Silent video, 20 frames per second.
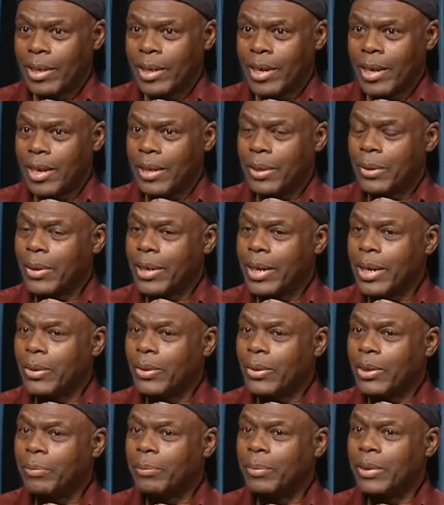And you
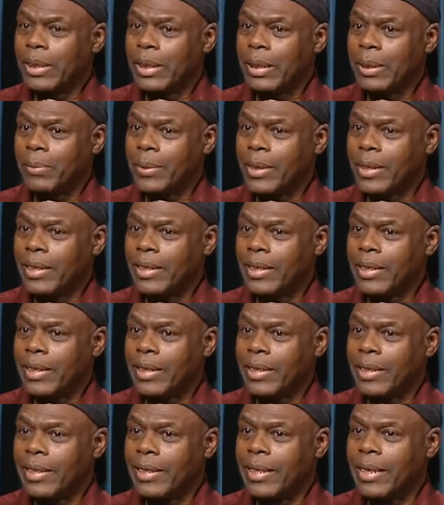cannot believe that
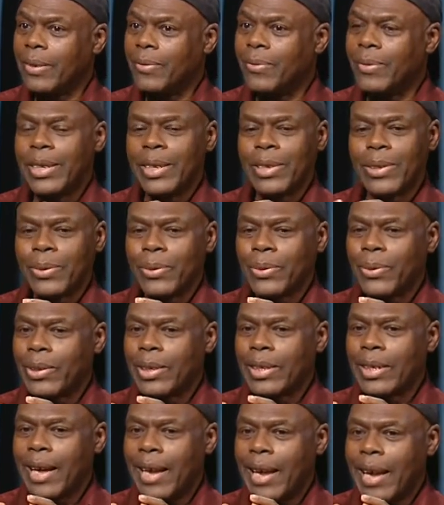the country is
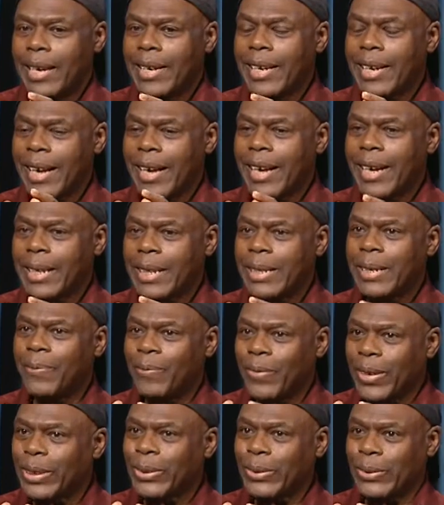not under
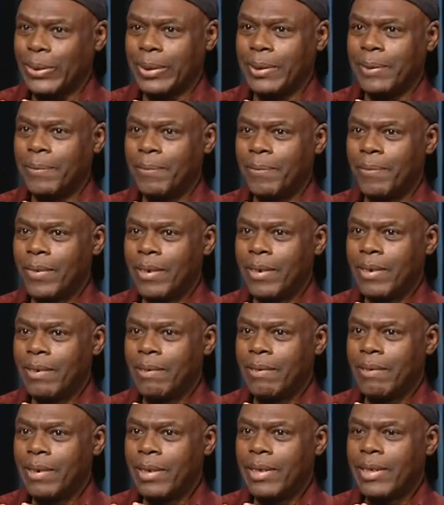cultivation,
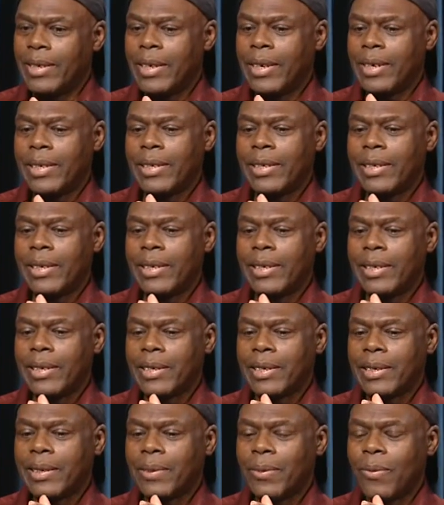and yet it
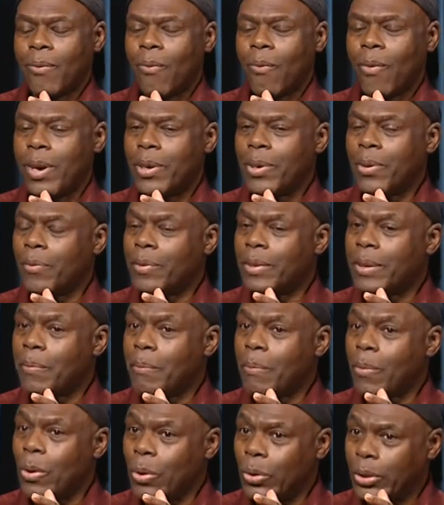is one of the
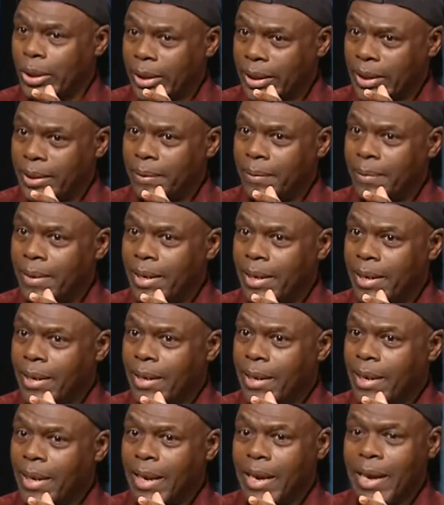most
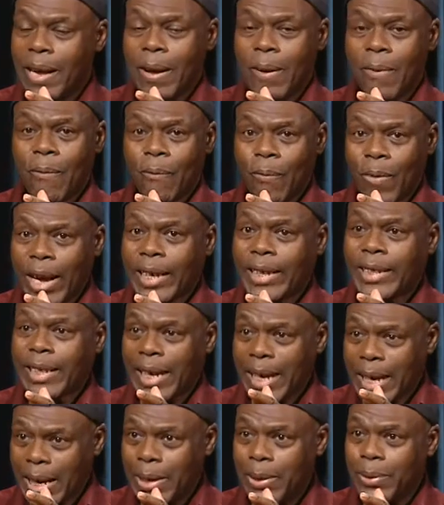
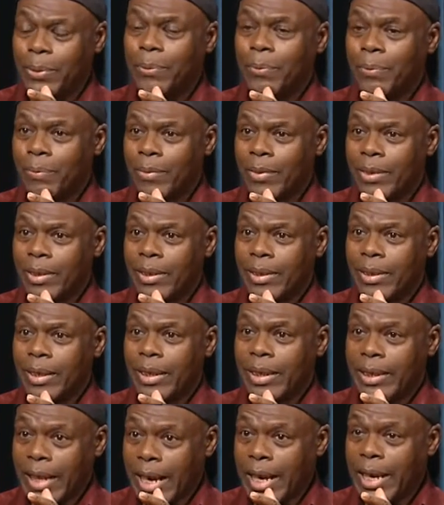fertile
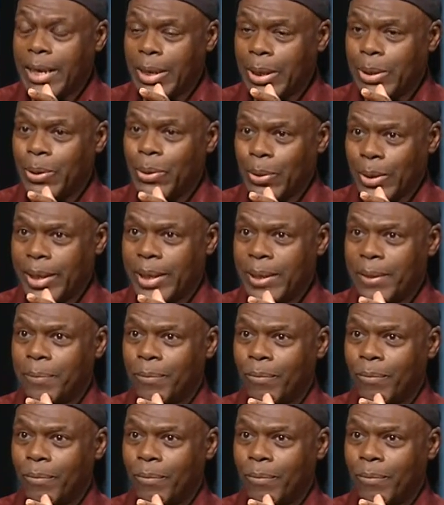territory.